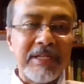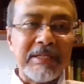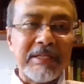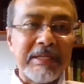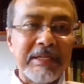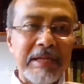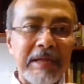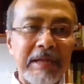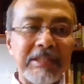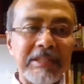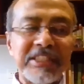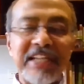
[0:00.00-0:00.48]

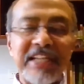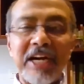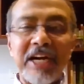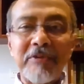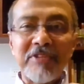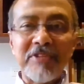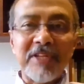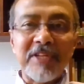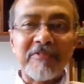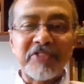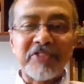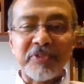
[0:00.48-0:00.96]
I'll start
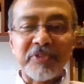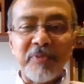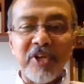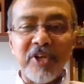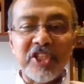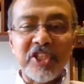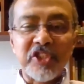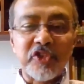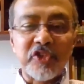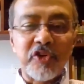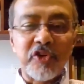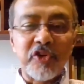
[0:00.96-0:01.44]
with a small
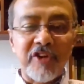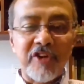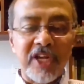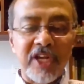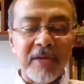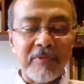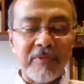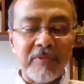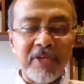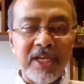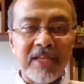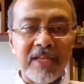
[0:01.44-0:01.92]
story. I
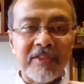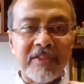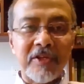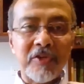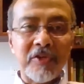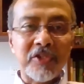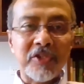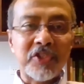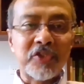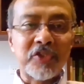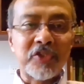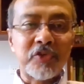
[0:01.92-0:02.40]
think it
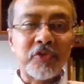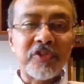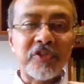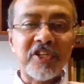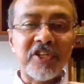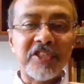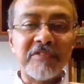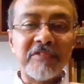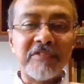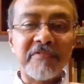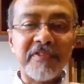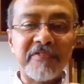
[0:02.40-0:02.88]
was
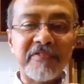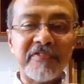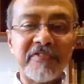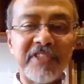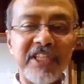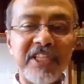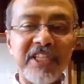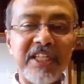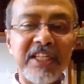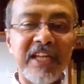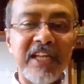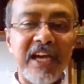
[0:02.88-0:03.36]

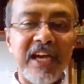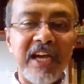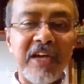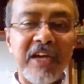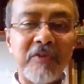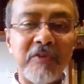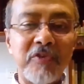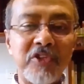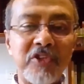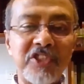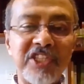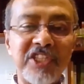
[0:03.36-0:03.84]
2015. I
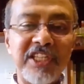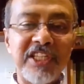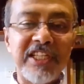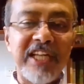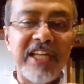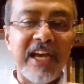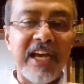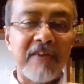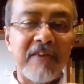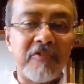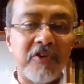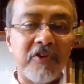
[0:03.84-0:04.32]
was in
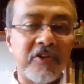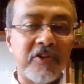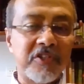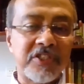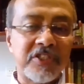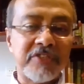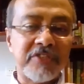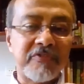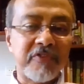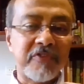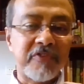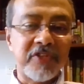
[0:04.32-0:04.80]

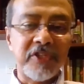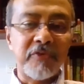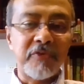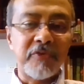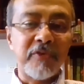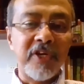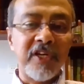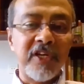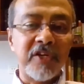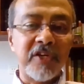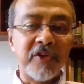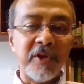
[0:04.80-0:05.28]
Davos for the
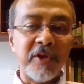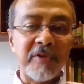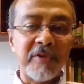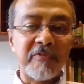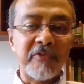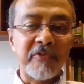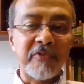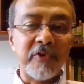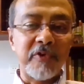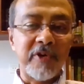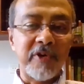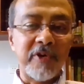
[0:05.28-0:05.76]
World Economic
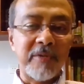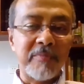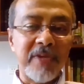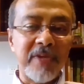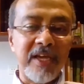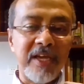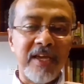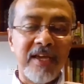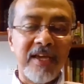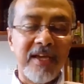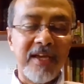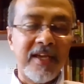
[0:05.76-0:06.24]
Forum,
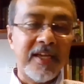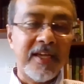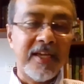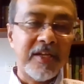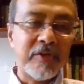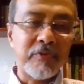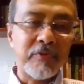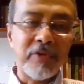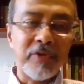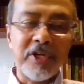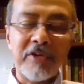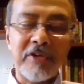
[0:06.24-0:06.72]
and
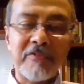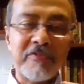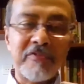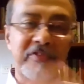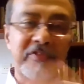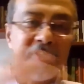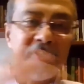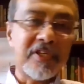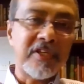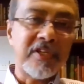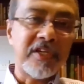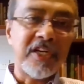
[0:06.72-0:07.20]
one of
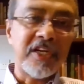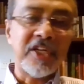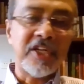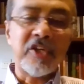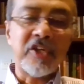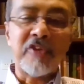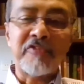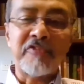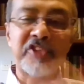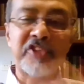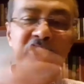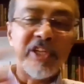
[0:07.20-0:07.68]
the
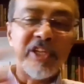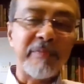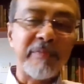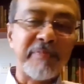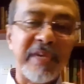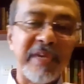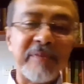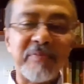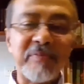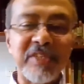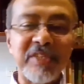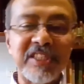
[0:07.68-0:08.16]
unofficial
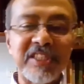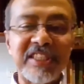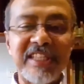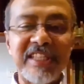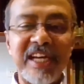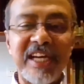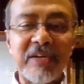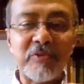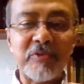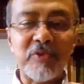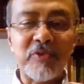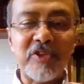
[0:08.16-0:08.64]
papers
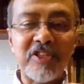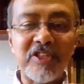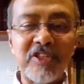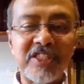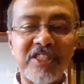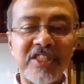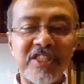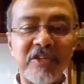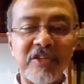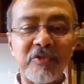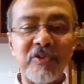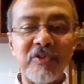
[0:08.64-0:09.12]
that
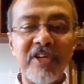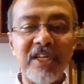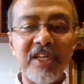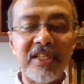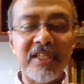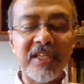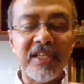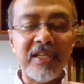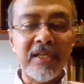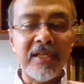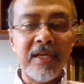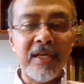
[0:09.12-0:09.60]
was
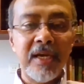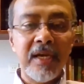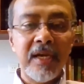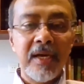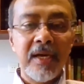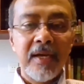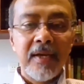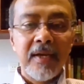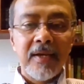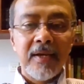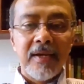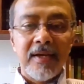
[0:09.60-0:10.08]
circulating
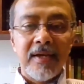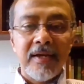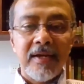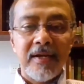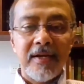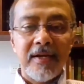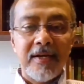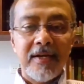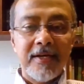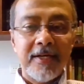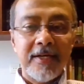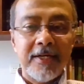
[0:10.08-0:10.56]

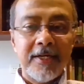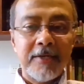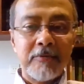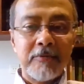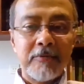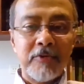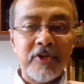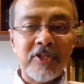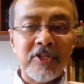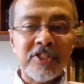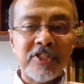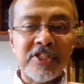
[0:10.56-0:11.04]

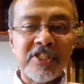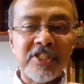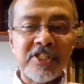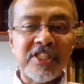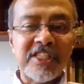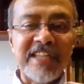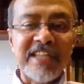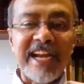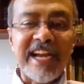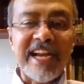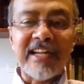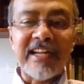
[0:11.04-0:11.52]
was
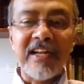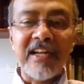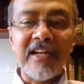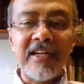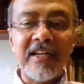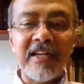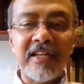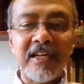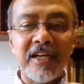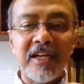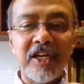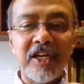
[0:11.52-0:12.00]
titled